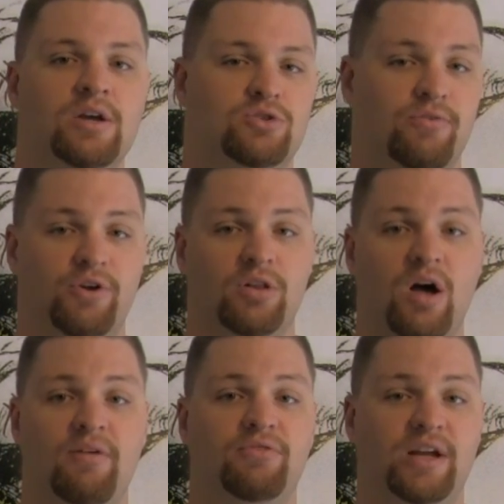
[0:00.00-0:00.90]
So if you're
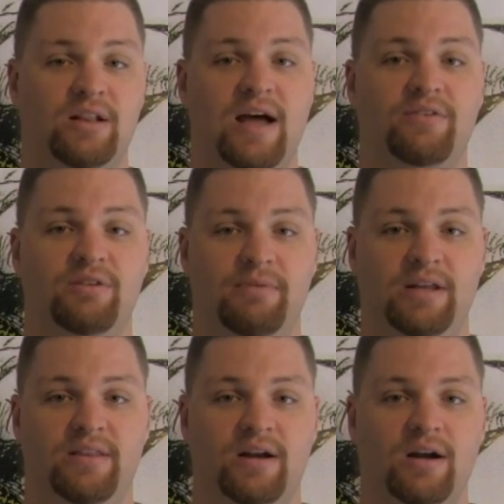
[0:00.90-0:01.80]
lawfully allowed to
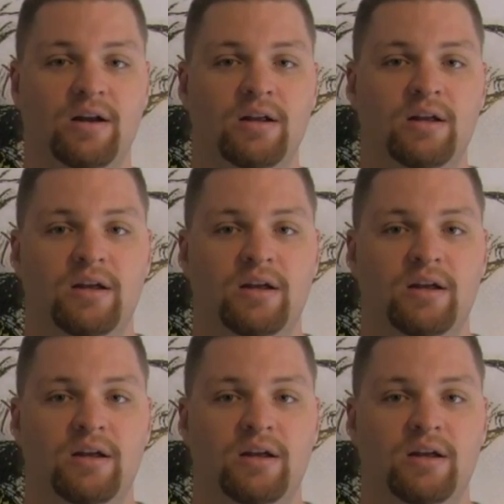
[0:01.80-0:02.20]
be there,